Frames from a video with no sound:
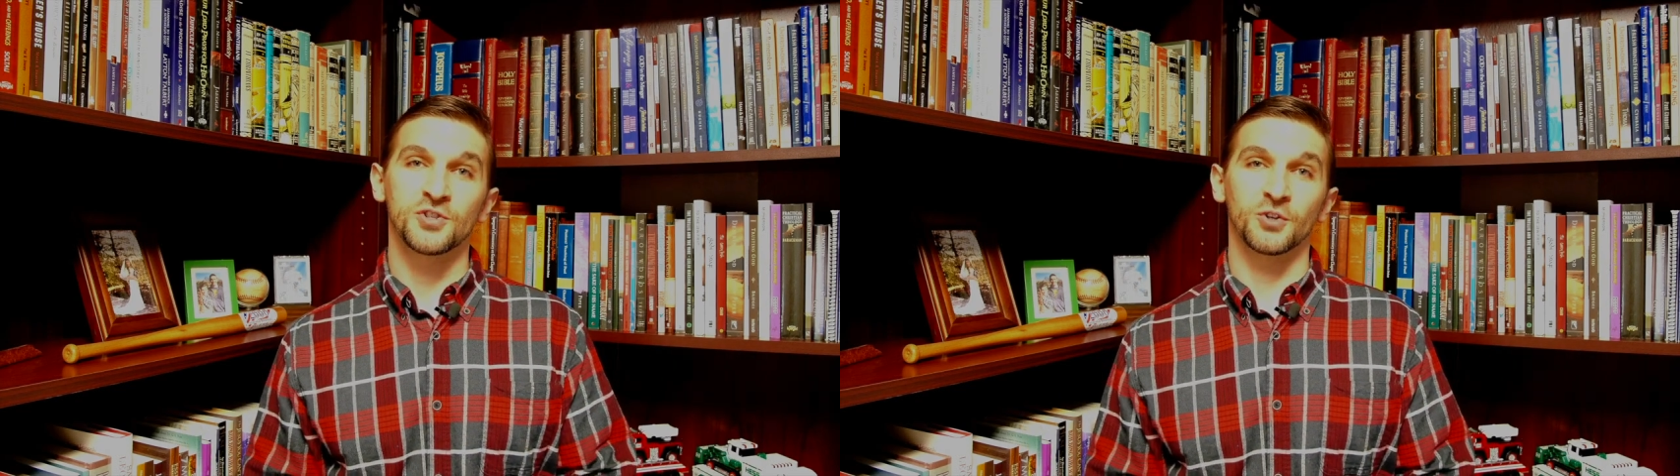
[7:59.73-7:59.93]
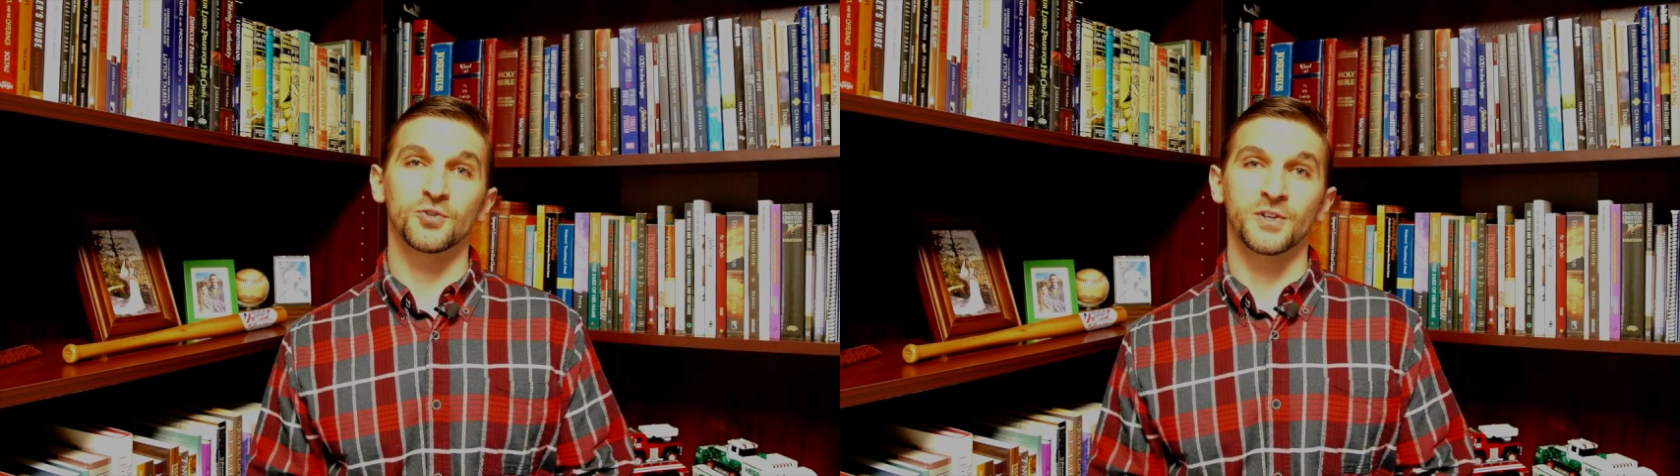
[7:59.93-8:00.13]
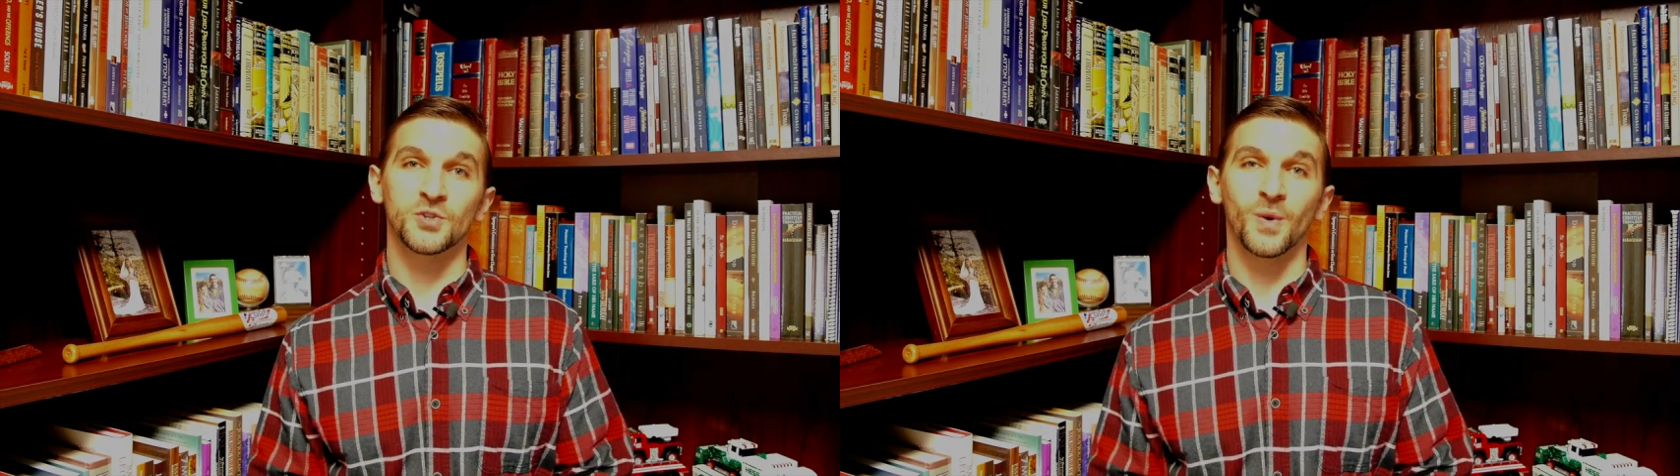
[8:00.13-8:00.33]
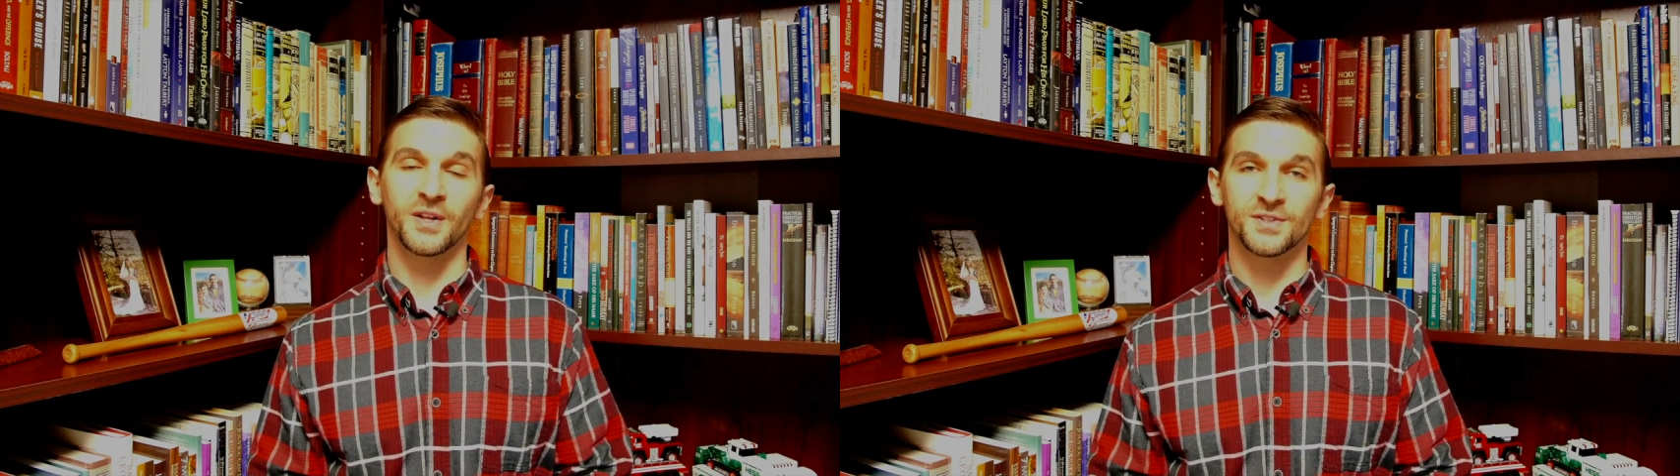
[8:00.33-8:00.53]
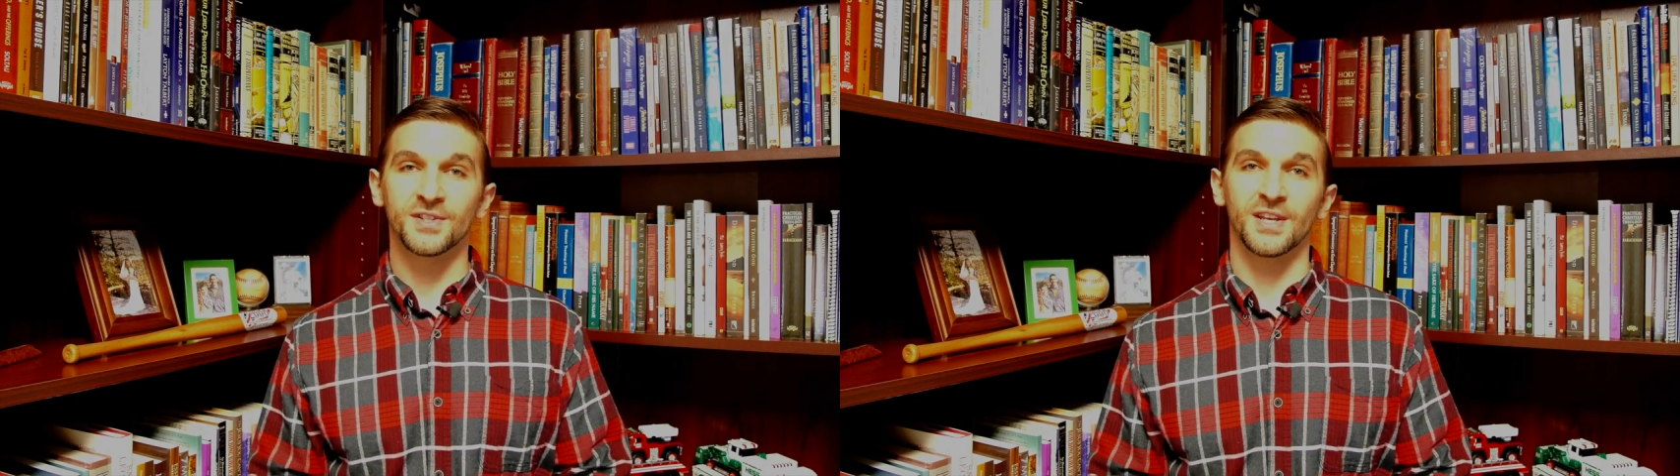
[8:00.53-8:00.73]
children as
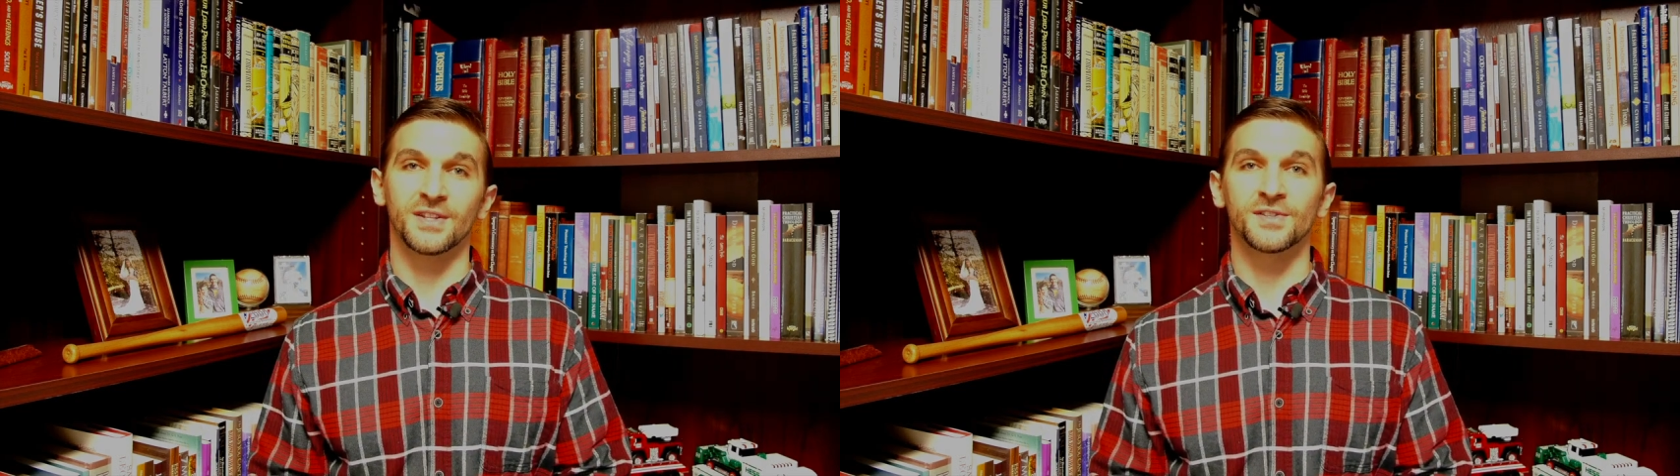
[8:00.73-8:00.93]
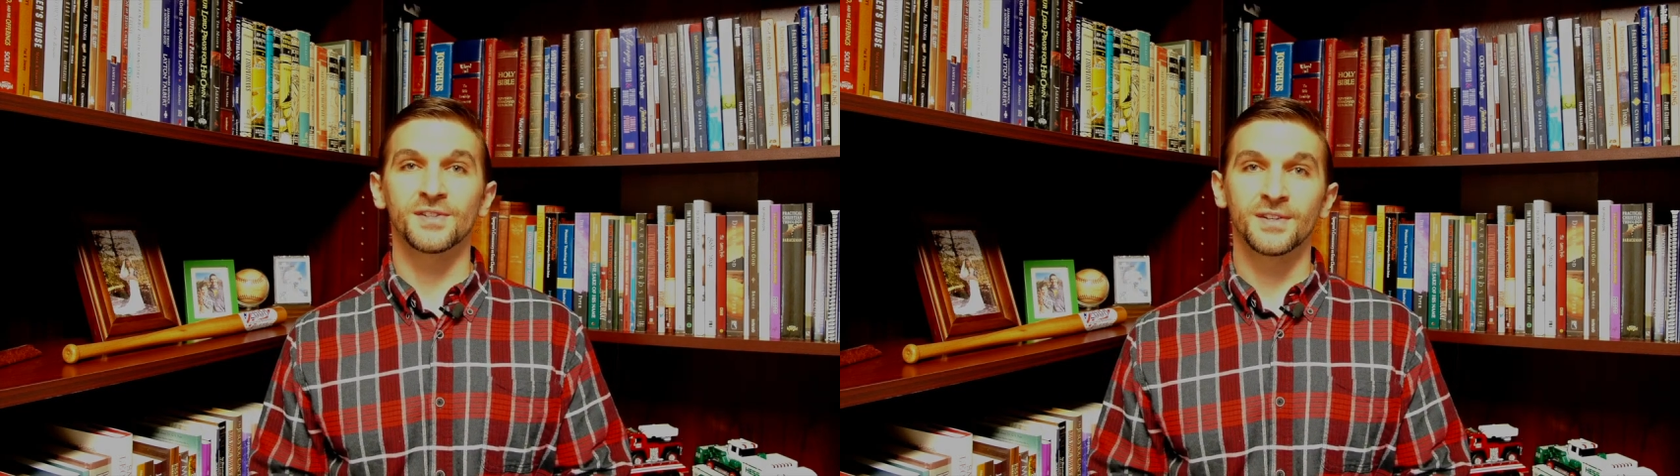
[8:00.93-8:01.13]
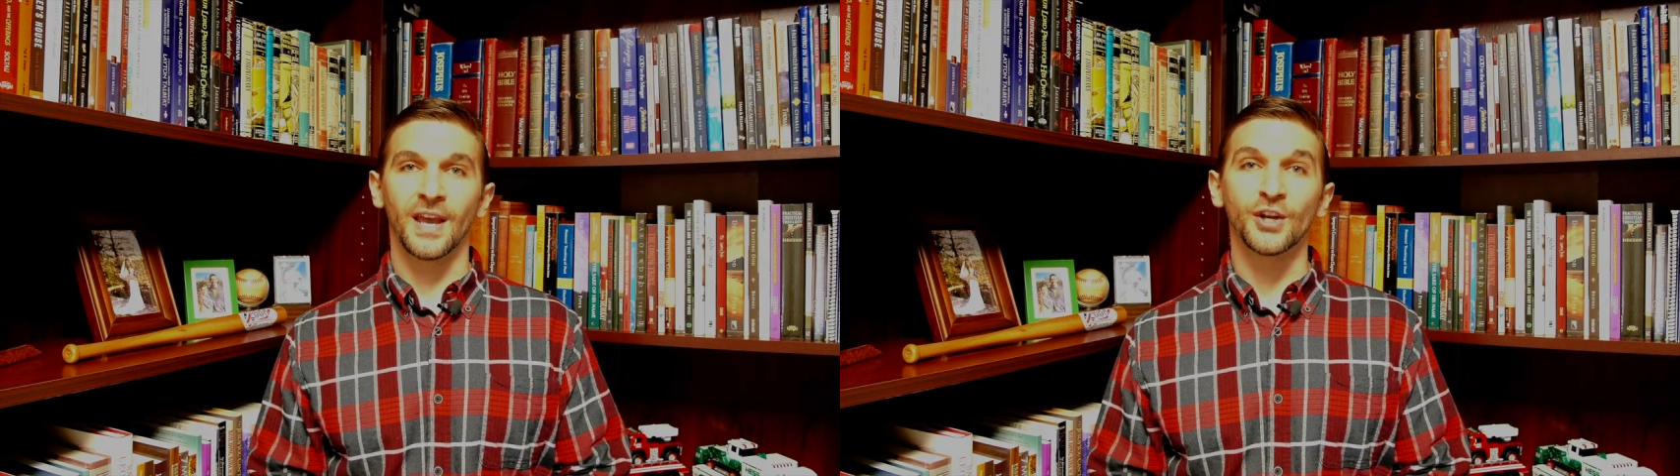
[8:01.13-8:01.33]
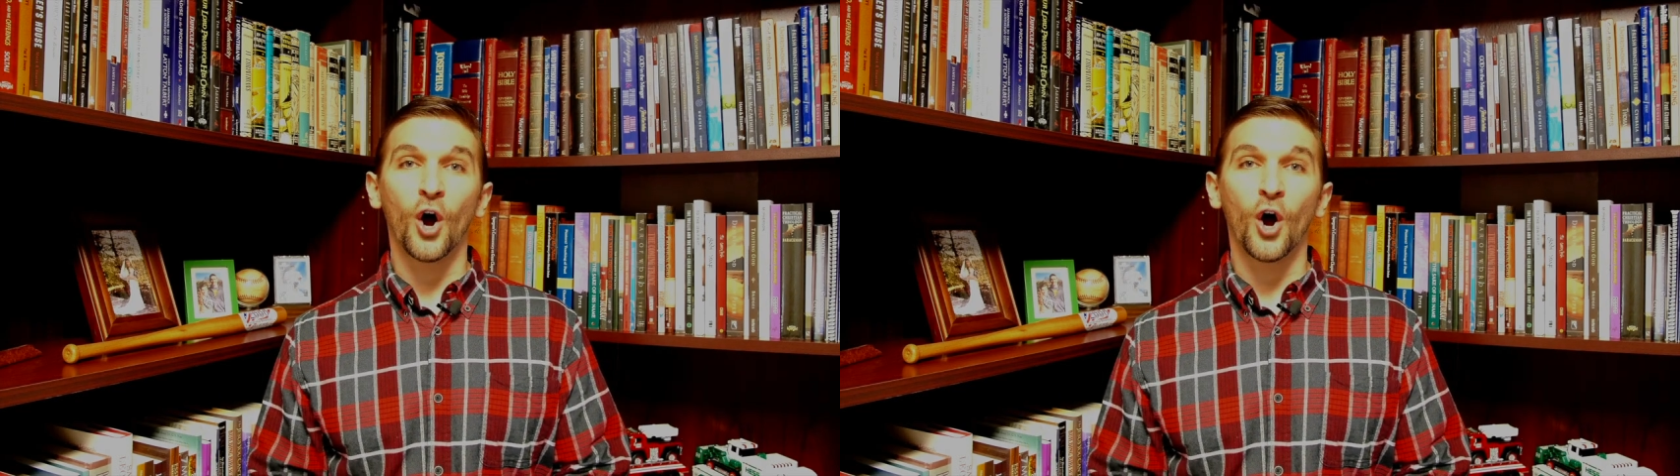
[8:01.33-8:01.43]
well as teens. And